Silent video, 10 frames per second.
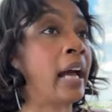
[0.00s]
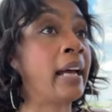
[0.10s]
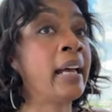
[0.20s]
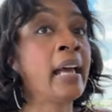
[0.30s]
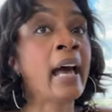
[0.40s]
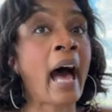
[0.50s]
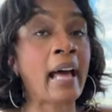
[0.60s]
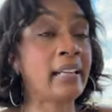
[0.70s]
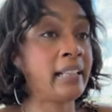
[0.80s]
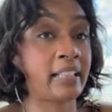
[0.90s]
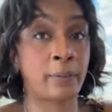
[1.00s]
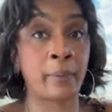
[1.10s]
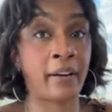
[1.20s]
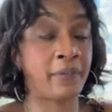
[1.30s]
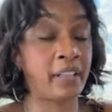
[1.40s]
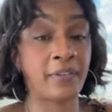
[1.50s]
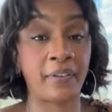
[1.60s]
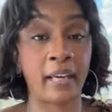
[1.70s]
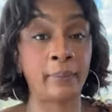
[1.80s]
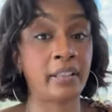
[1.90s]
I, I didn't expect for this
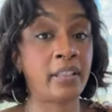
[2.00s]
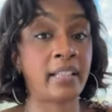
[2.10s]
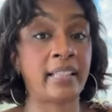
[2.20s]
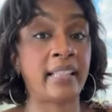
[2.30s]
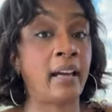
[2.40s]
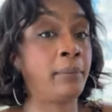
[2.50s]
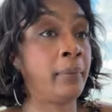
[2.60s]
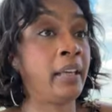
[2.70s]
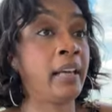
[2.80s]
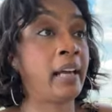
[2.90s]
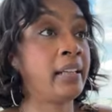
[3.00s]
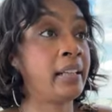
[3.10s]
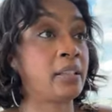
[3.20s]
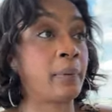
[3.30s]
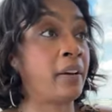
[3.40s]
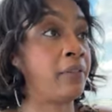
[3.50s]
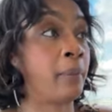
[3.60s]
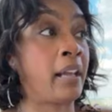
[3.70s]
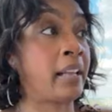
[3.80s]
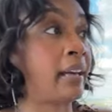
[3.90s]
family to accept me. I didn't expect for
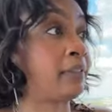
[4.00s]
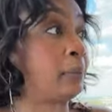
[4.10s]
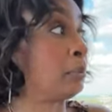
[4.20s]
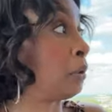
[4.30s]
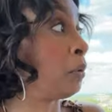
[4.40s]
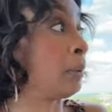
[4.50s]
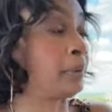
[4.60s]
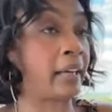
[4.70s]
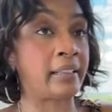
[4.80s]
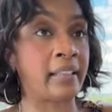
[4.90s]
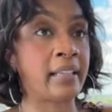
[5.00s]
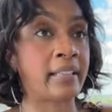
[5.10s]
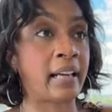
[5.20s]
my life to blow up like this.